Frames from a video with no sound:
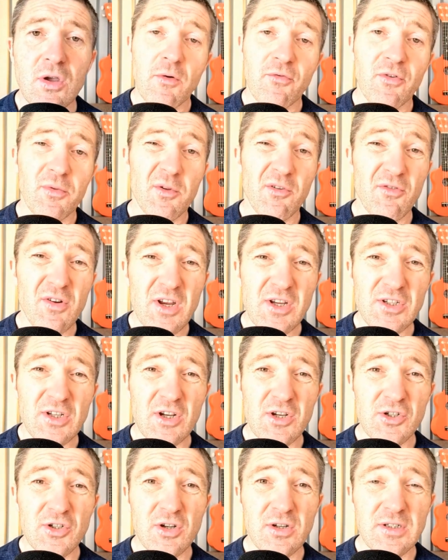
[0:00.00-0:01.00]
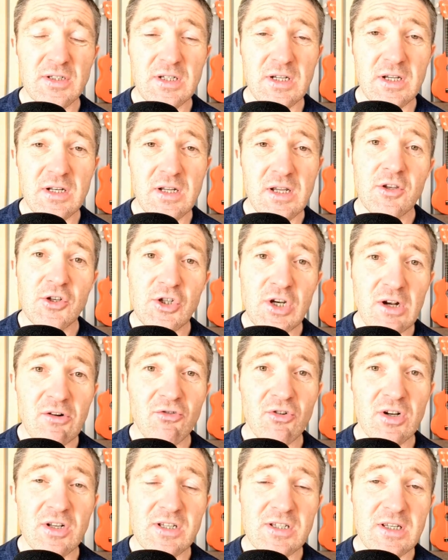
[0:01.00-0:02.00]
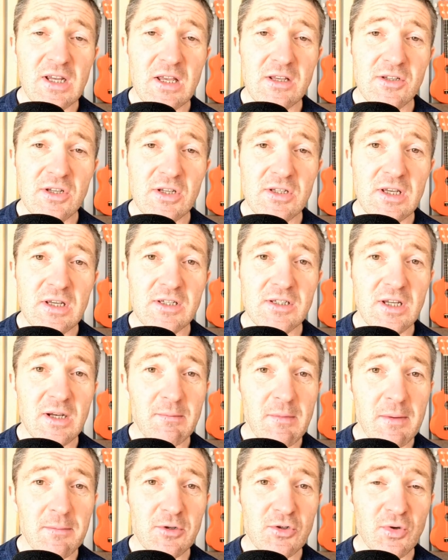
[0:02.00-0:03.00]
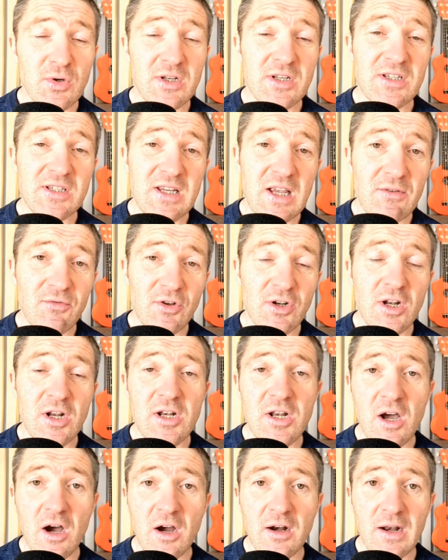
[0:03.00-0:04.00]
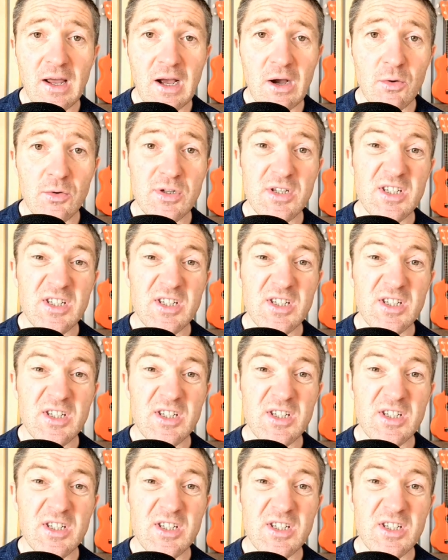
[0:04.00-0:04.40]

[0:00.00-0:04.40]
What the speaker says: but from the research I did, the general consensus is somewhere between 7 and 9 hours